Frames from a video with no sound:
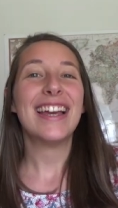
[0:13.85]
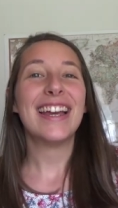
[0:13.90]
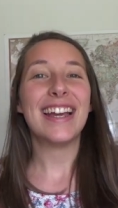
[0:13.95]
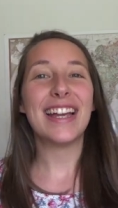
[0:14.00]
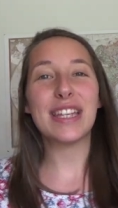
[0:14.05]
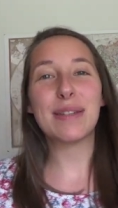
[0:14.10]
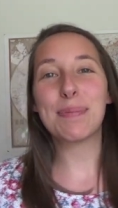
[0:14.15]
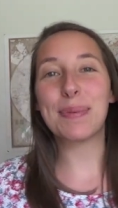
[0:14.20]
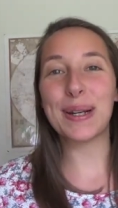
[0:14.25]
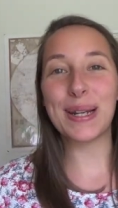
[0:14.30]

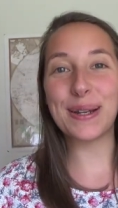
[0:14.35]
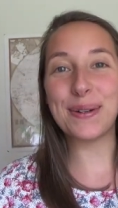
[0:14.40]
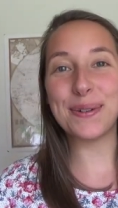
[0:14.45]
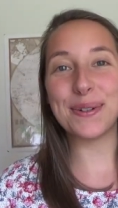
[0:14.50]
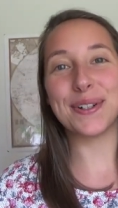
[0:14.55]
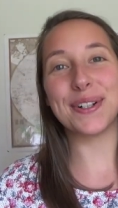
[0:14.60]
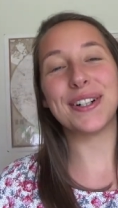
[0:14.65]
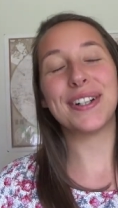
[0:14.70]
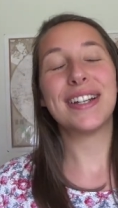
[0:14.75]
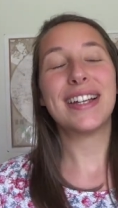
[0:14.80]
it's pretty
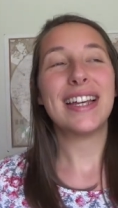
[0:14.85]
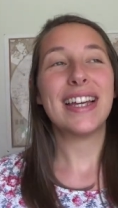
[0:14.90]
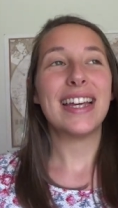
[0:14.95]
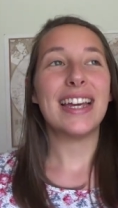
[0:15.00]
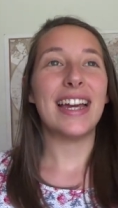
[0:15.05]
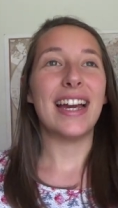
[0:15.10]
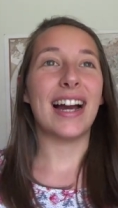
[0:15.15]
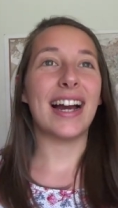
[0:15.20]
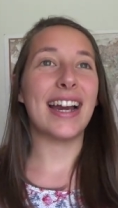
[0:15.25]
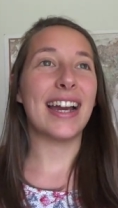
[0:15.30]
cool.
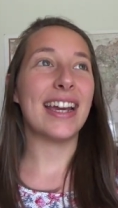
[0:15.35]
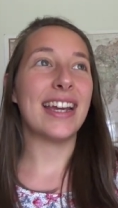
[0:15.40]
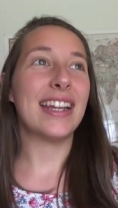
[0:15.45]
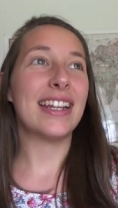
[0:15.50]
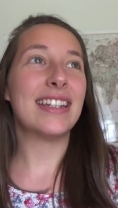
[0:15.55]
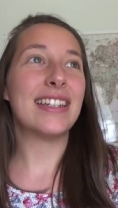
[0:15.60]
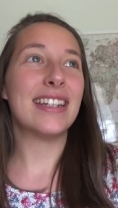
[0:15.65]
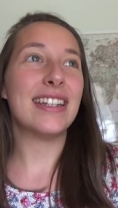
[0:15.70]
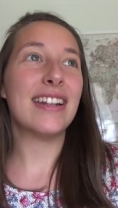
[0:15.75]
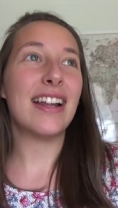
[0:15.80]
I
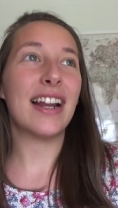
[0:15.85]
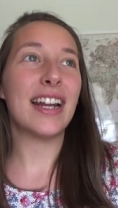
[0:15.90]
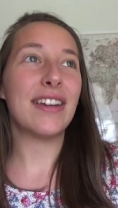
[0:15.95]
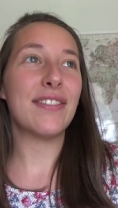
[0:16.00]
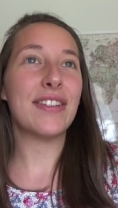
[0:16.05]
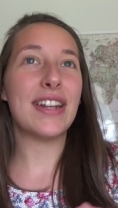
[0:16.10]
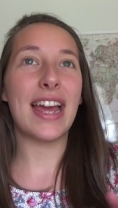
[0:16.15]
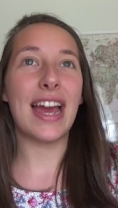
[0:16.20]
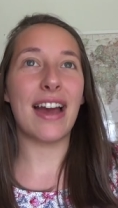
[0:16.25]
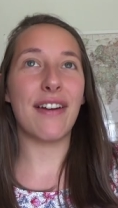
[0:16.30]
did not
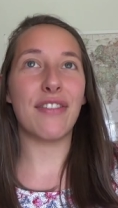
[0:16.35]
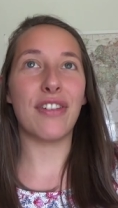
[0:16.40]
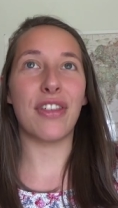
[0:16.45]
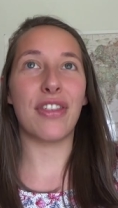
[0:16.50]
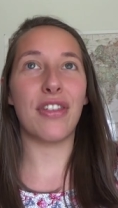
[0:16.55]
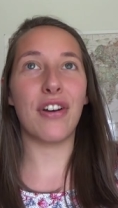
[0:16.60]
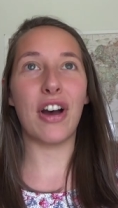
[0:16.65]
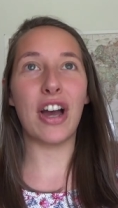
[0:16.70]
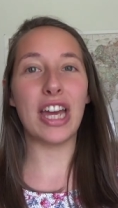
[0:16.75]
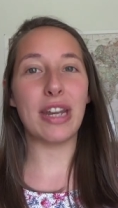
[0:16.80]
even have the
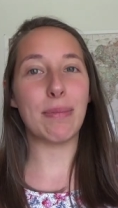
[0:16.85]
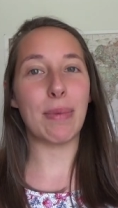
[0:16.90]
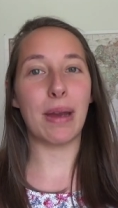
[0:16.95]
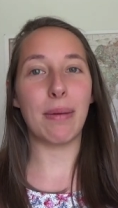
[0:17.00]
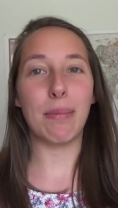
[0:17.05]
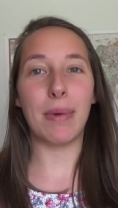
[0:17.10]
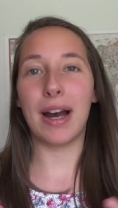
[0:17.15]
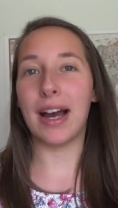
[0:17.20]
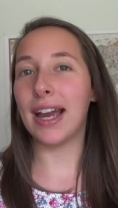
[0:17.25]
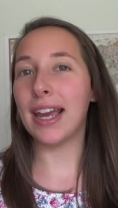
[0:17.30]
thought in
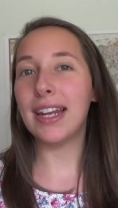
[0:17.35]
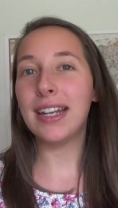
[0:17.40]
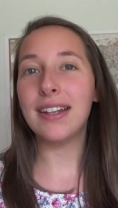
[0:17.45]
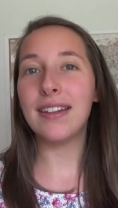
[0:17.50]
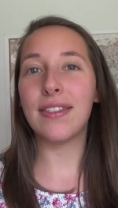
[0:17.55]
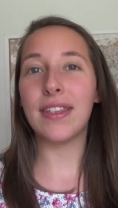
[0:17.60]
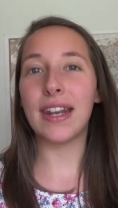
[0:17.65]
my mind